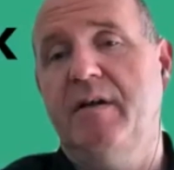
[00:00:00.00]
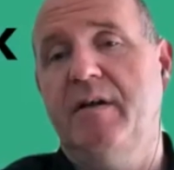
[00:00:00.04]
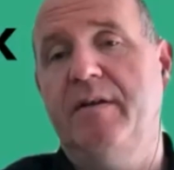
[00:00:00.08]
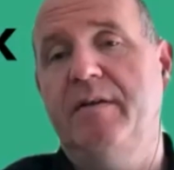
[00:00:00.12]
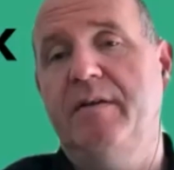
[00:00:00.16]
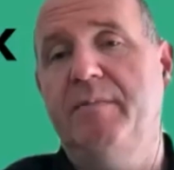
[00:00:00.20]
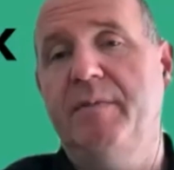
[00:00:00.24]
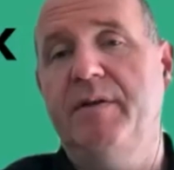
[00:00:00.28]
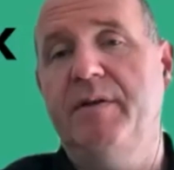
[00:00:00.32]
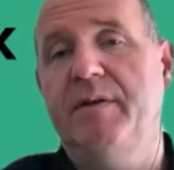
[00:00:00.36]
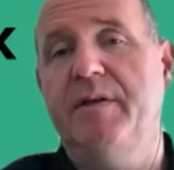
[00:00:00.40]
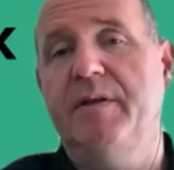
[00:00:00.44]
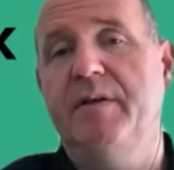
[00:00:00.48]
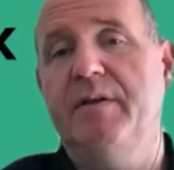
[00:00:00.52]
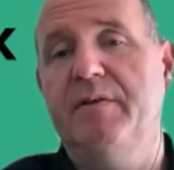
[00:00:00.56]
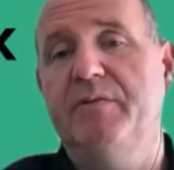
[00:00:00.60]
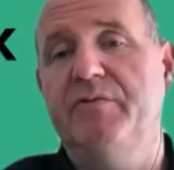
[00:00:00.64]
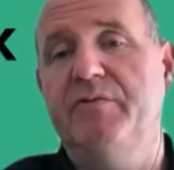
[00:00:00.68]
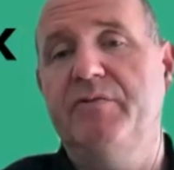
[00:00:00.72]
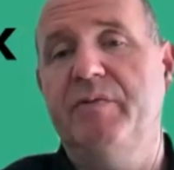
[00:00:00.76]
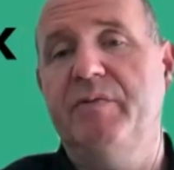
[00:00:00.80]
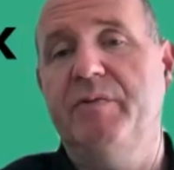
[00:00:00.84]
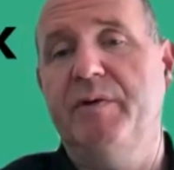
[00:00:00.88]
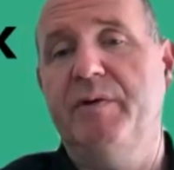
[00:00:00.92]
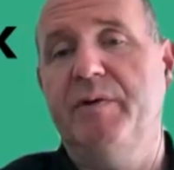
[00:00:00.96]
immediately
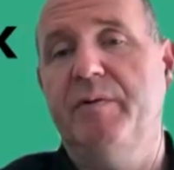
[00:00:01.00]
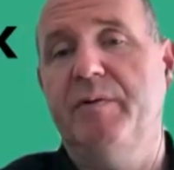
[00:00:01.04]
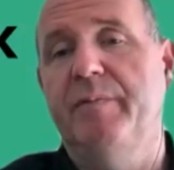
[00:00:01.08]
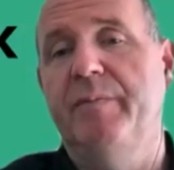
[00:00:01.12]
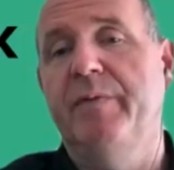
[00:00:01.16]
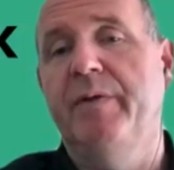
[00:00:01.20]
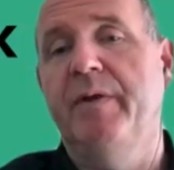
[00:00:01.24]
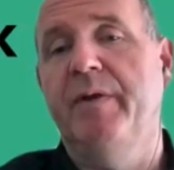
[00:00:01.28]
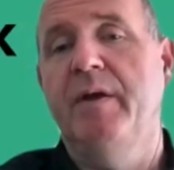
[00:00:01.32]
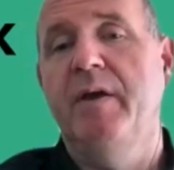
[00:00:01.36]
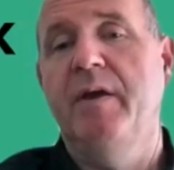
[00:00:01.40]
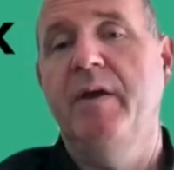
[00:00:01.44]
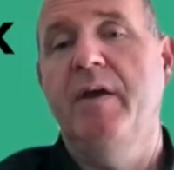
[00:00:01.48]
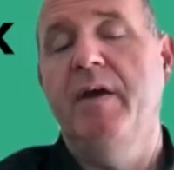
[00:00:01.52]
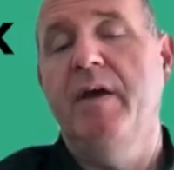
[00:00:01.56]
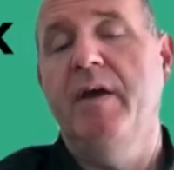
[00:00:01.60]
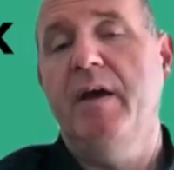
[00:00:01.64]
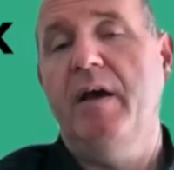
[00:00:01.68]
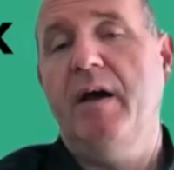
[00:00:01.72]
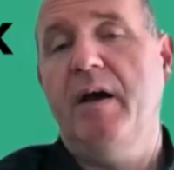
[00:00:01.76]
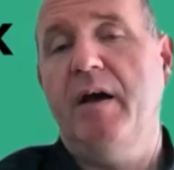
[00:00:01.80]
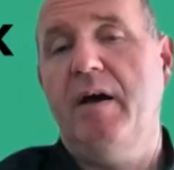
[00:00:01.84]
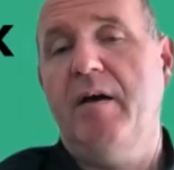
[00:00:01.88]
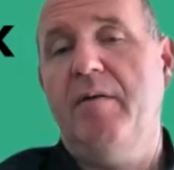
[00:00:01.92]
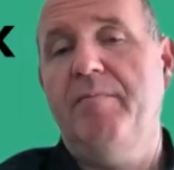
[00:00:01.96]
trivial.
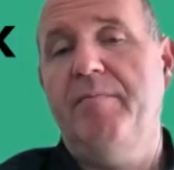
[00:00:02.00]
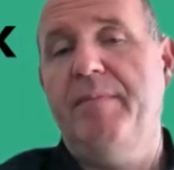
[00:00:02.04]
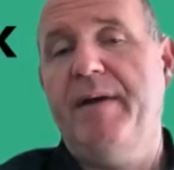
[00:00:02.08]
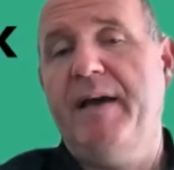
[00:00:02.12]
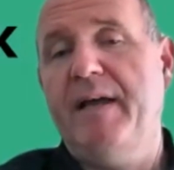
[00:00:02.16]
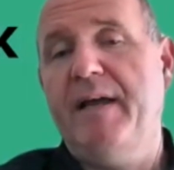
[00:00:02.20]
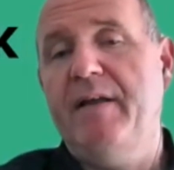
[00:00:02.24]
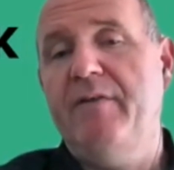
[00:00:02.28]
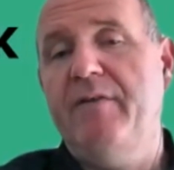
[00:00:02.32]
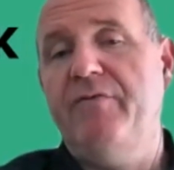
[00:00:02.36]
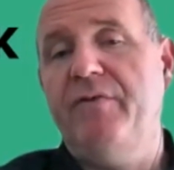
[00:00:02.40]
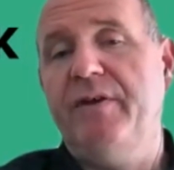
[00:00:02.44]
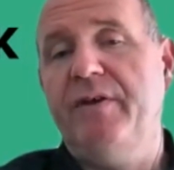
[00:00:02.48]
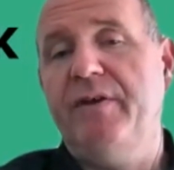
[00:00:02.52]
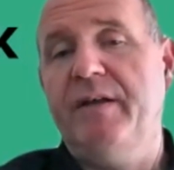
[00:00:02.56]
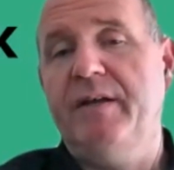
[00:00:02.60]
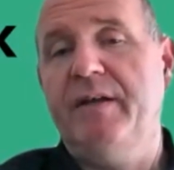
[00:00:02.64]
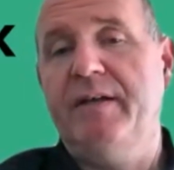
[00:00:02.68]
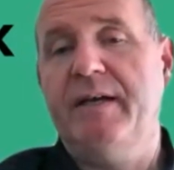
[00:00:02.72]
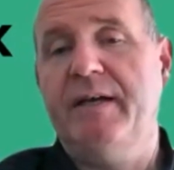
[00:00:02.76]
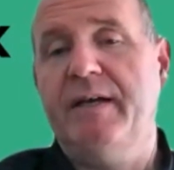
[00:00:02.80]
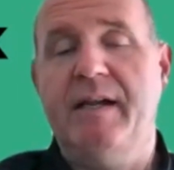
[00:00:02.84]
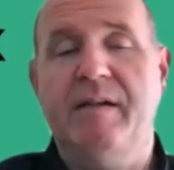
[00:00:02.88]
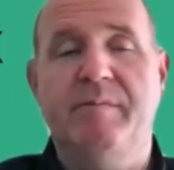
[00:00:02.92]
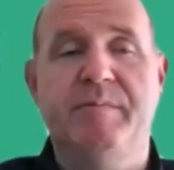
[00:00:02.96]
Managing
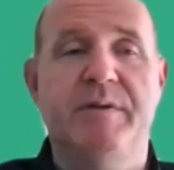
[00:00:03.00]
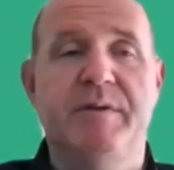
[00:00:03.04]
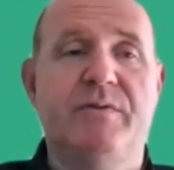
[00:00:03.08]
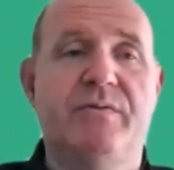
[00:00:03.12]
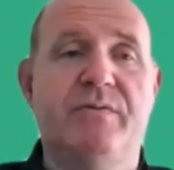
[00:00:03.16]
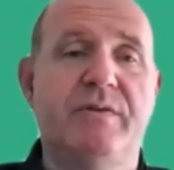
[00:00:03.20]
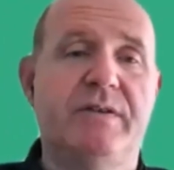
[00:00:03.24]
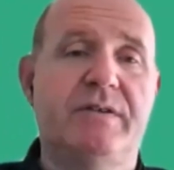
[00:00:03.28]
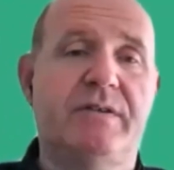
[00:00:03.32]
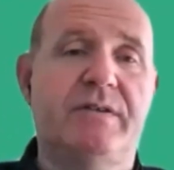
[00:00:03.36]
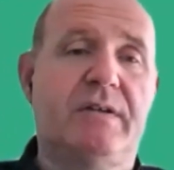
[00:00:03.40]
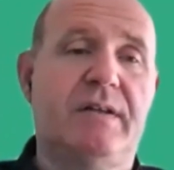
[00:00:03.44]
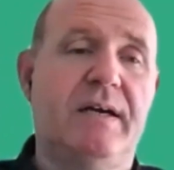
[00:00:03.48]
entitlement risk,